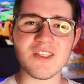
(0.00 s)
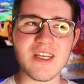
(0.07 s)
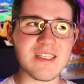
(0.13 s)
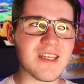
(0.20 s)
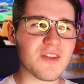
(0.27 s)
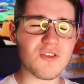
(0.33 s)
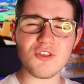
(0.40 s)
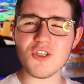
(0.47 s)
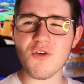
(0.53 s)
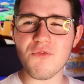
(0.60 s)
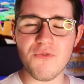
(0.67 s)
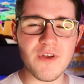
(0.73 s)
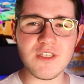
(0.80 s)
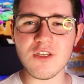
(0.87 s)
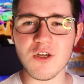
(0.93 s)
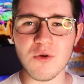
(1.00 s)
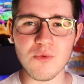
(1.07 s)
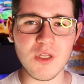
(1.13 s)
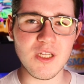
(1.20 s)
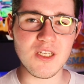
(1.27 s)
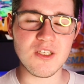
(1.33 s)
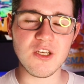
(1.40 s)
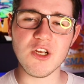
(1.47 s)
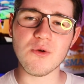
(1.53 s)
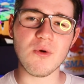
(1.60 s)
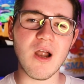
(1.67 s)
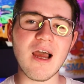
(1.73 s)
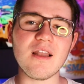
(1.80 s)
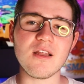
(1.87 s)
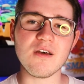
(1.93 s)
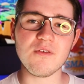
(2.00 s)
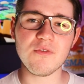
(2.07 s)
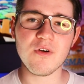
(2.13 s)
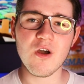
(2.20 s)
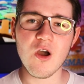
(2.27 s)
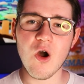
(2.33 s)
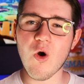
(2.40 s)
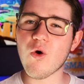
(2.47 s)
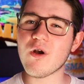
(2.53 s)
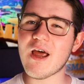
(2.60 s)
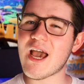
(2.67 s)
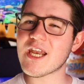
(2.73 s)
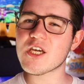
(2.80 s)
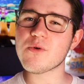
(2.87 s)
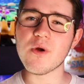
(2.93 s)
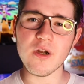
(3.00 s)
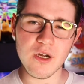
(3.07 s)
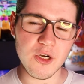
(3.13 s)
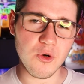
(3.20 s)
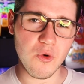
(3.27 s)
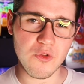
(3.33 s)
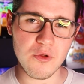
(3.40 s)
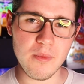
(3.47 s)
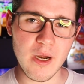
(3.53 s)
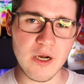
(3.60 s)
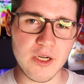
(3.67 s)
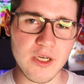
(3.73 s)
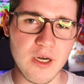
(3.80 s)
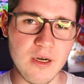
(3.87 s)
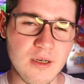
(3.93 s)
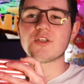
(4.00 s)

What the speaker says: is that there's no physical release here where I live, or anywhere in North America.